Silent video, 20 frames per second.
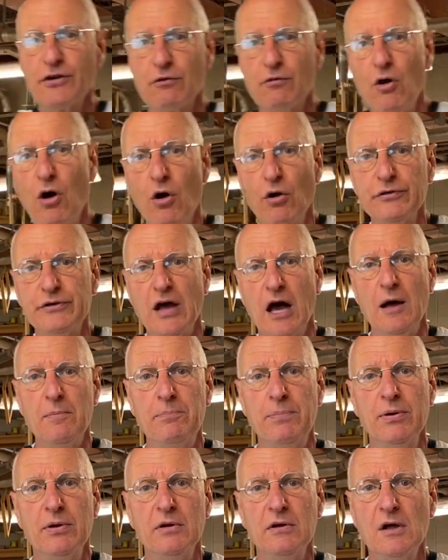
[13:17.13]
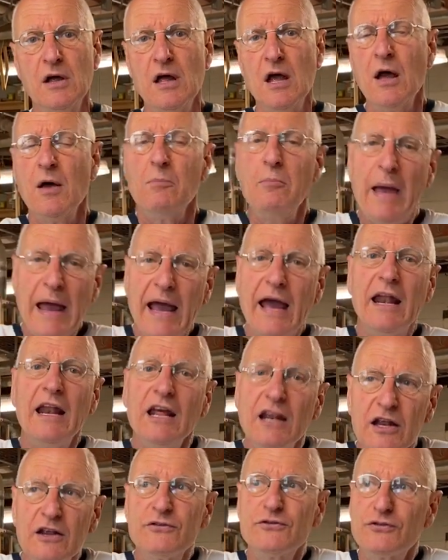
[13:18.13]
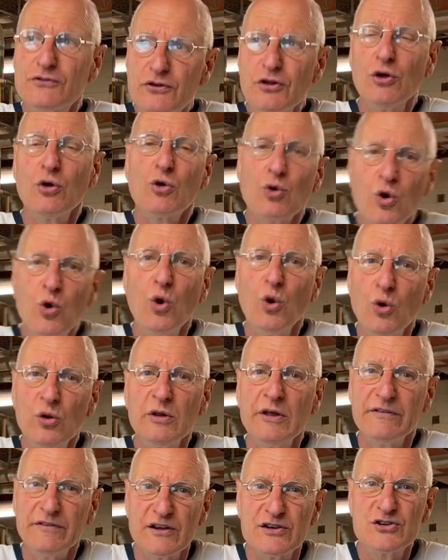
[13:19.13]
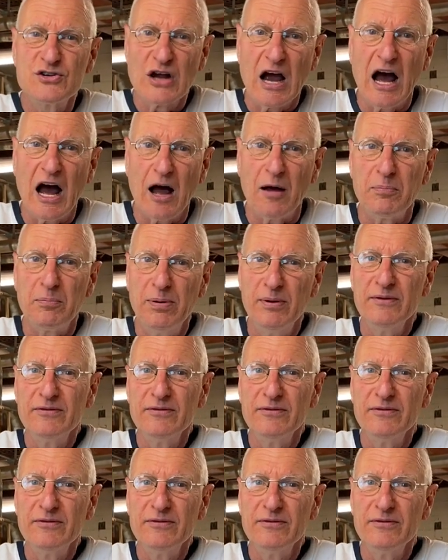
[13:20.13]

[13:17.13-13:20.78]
are rolled up. Man, it is still cool in the shop.